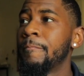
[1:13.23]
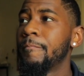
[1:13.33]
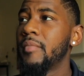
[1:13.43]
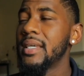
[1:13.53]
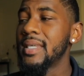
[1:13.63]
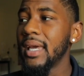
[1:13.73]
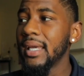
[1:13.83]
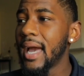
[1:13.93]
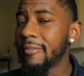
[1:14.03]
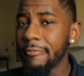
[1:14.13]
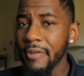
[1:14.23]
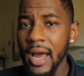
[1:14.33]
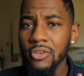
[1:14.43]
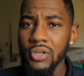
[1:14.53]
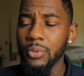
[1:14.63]
They say he got in
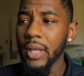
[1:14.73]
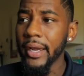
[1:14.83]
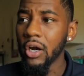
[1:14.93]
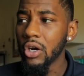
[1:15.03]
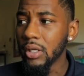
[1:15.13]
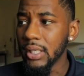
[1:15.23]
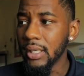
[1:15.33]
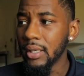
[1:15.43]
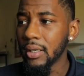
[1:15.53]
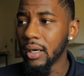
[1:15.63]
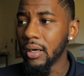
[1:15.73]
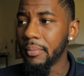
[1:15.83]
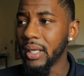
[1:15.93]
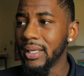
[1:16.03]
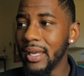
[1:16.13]
foul trouble, like, early
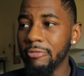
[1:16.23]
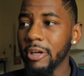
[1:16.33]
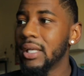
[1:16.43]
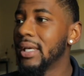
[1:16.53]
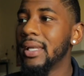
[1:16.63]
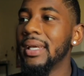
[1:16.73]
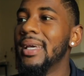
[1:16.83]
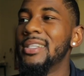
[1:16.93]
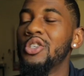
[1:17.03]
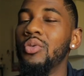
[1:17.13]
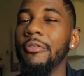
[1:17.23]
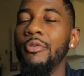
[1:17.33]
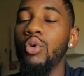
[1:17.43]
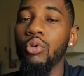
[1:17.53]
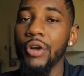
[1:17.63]
and didn't really get to get into a
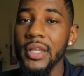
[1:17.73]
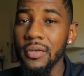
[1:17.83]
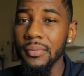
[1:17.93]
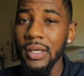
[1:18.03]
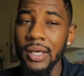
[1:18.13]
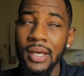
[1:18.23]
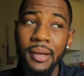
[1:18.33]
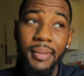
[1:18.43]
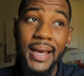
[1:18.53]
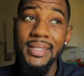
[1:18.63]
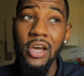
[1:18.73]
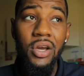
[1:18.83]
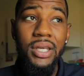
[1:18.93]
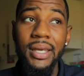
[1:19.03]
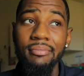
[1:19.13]
full rhythm. But I saw
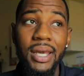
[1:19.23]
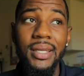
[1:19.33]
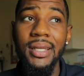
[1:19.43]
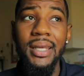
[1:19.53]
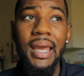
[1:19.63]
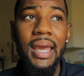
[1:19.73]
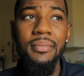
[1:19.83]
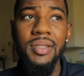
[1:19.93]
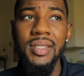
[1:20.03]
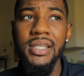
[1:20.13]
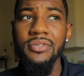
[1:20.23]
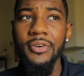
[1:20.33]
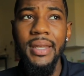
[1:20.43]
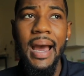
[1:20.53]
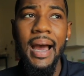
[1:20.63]
he ended the game
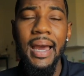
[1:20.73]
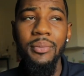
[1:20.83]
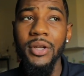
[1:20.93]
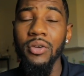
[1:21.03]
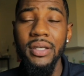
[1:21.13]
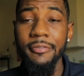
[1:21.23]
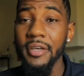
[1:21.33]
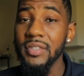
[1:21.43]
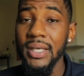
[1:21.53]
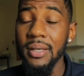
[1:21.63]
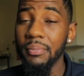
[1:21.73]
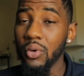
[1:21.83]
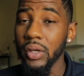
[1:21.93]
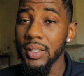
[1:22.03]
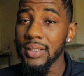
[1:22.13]
6-for-9 with only 15
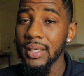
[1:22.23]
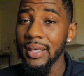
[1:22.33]
points.